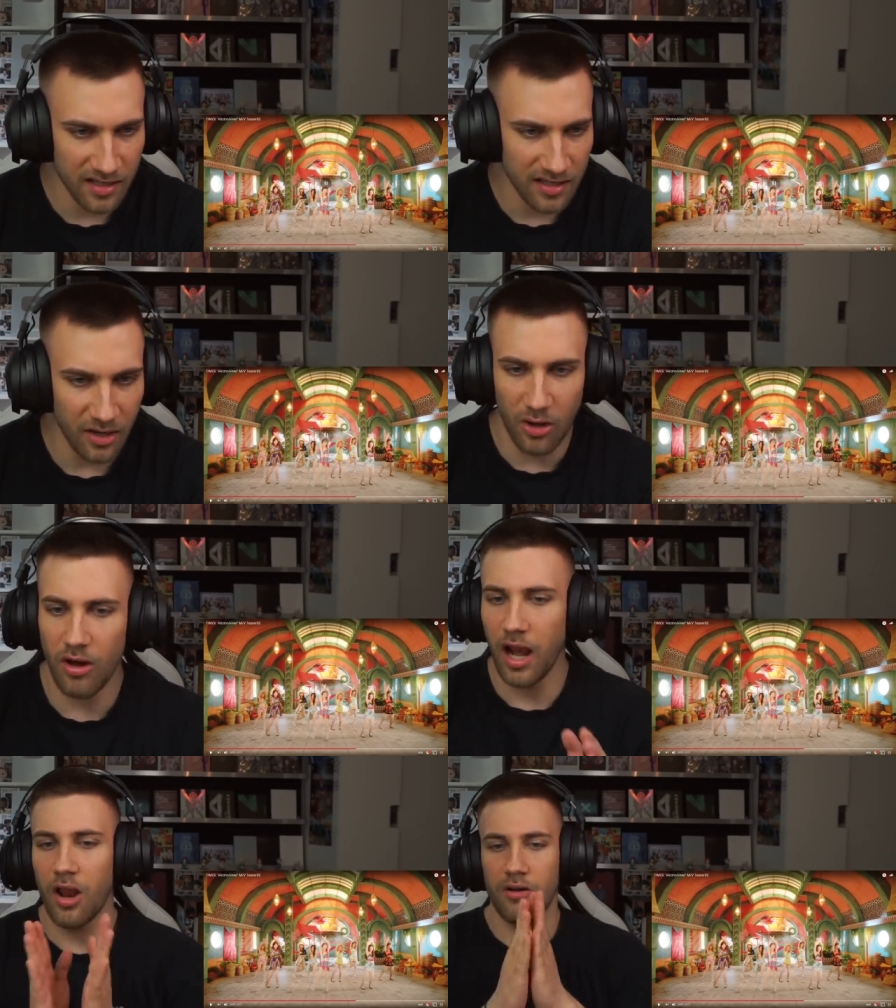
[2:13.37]
Oh, I
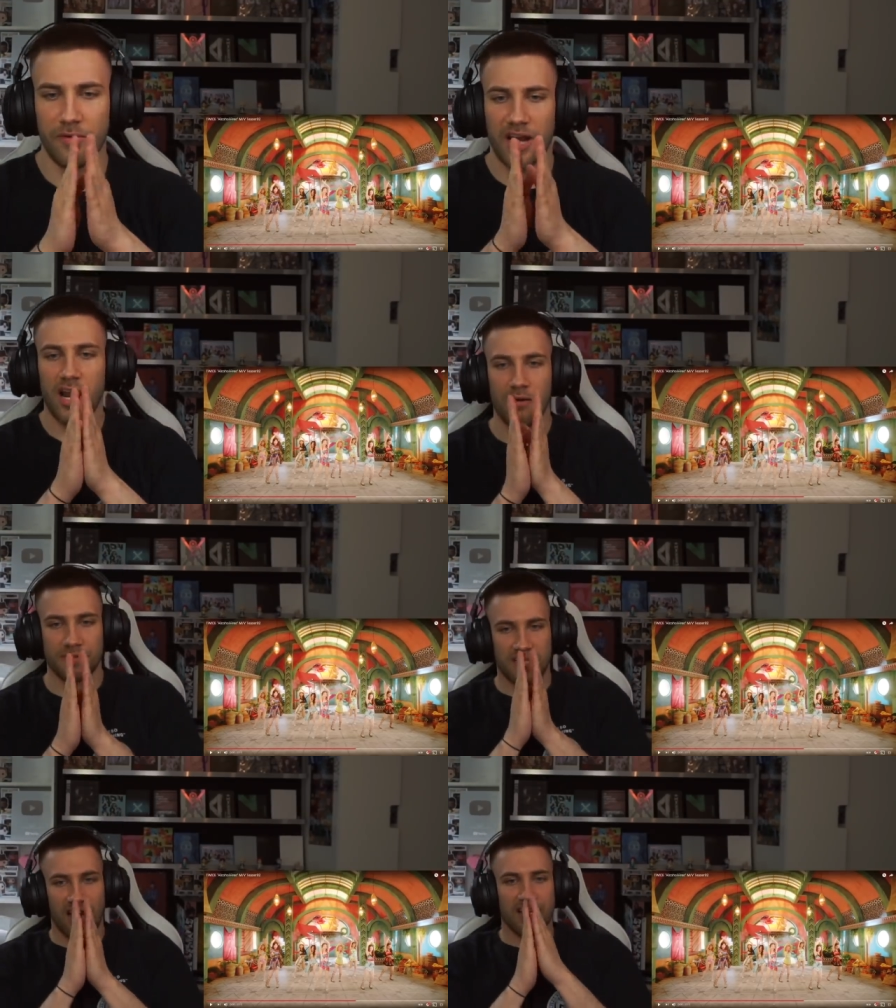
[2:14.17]
love it. I love
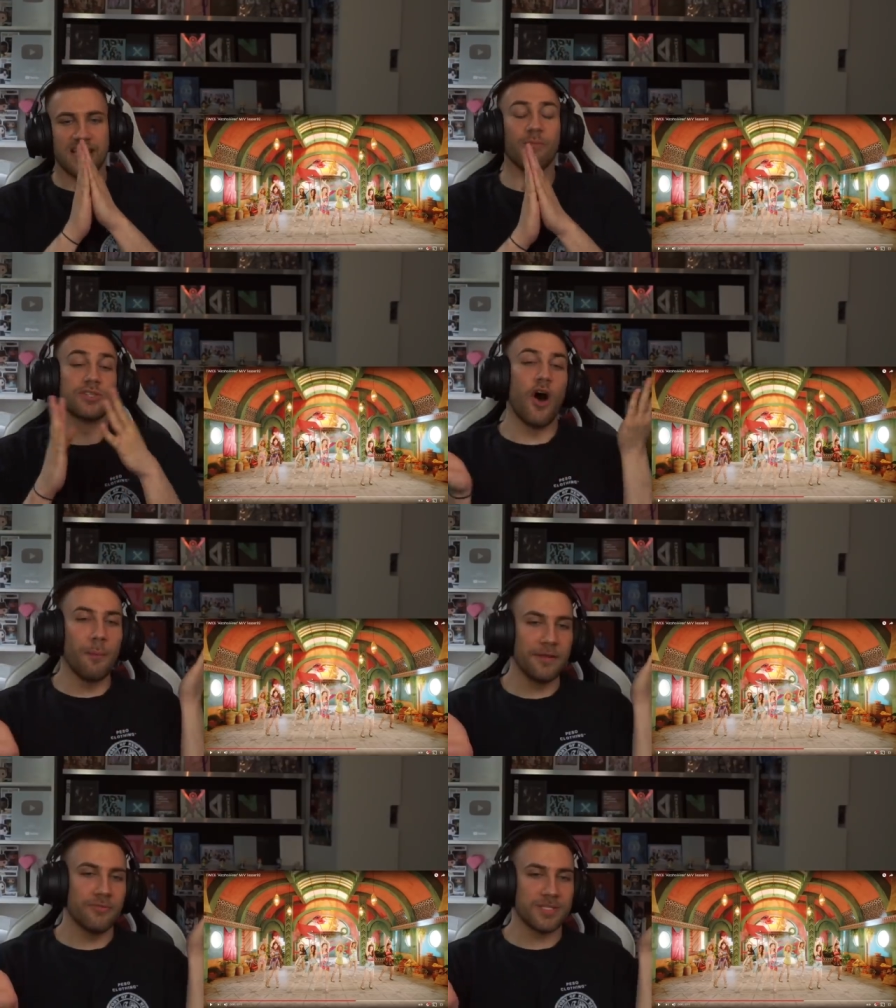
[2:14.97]
it, guys. I was
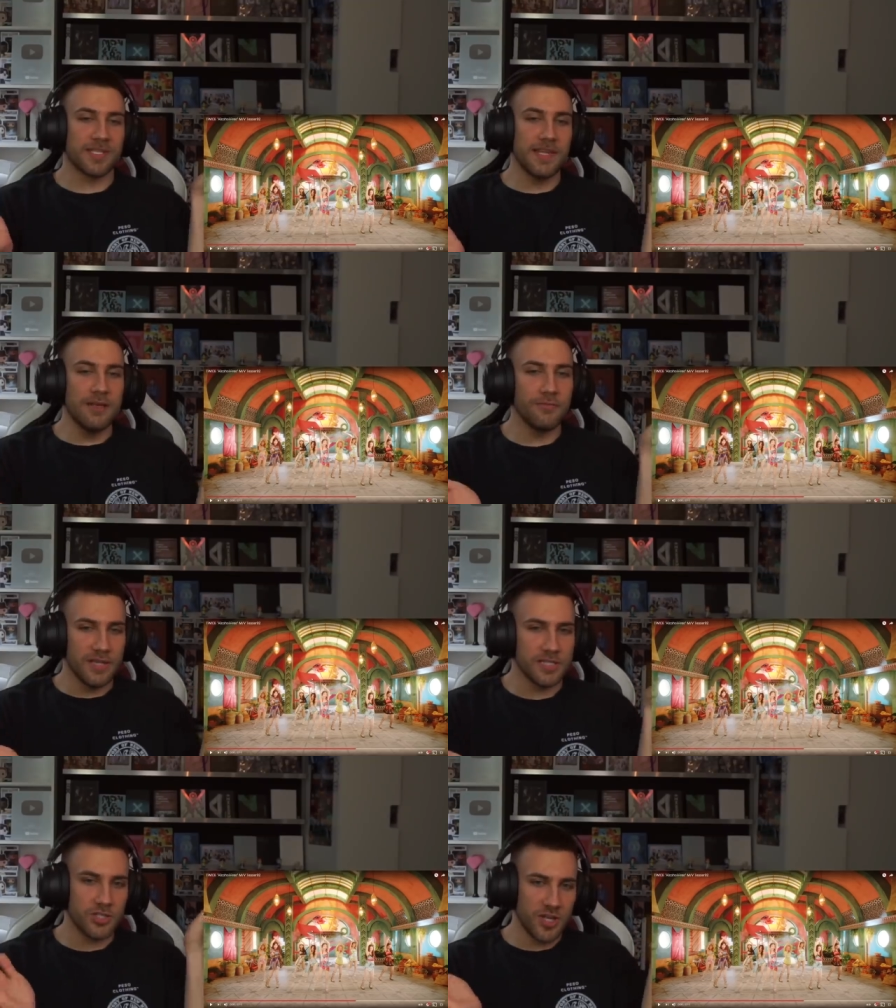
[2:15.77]
hoping for
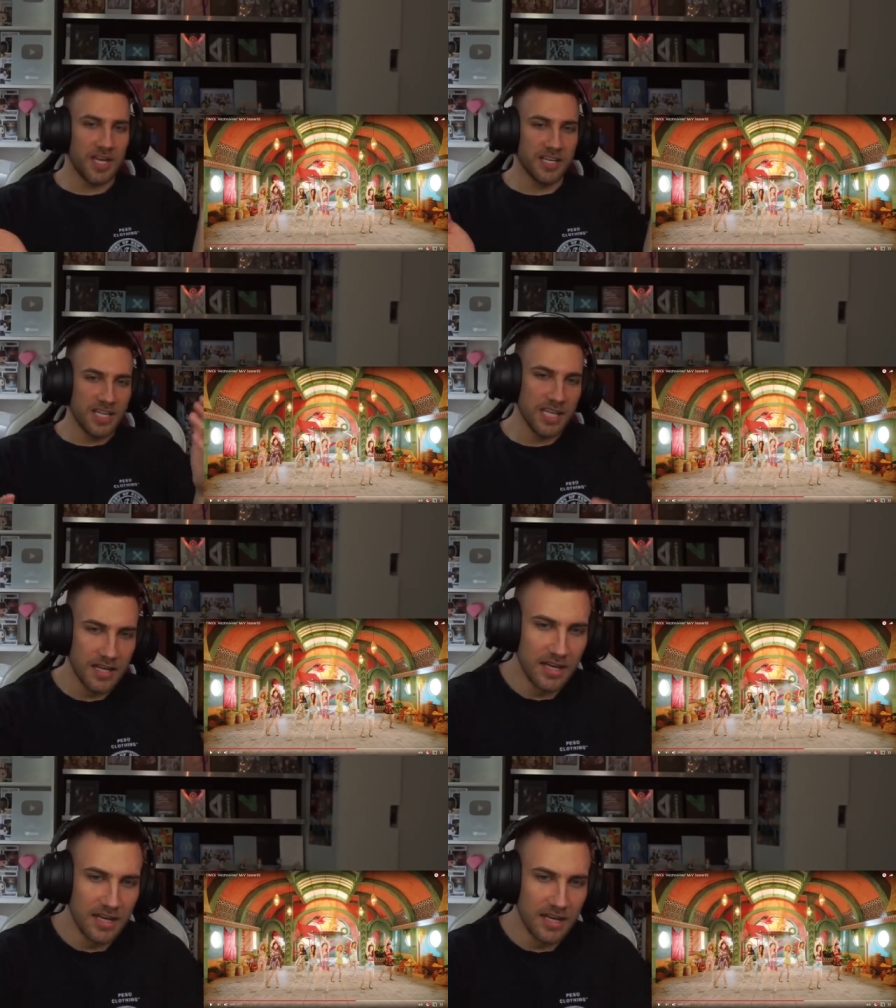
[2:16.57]
sleeveless Changi,